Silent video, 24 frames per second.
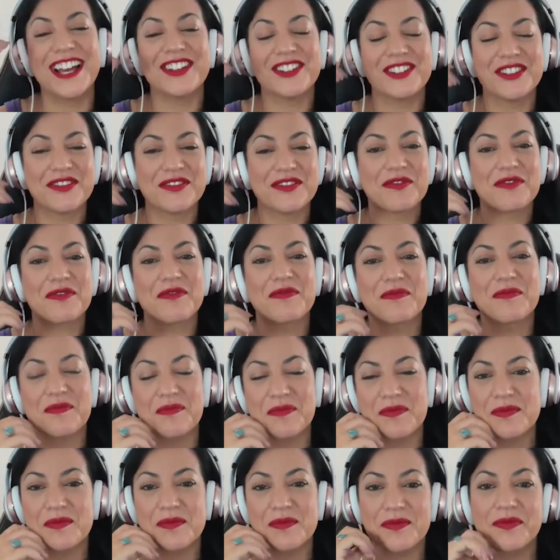Right?
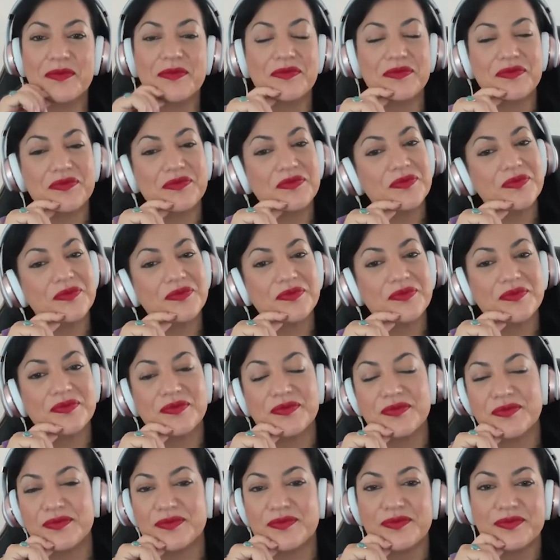But
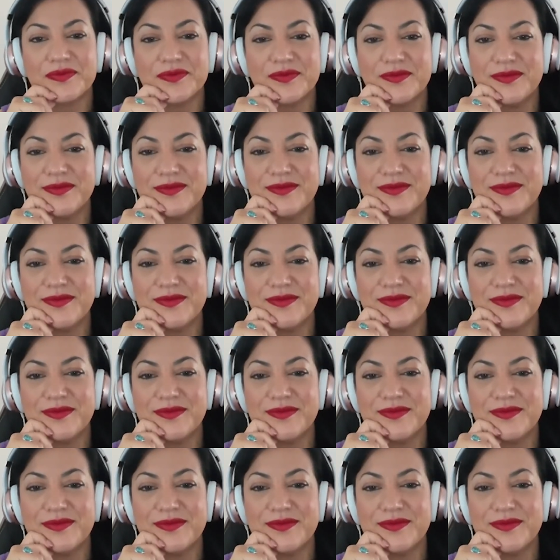everybody will be like,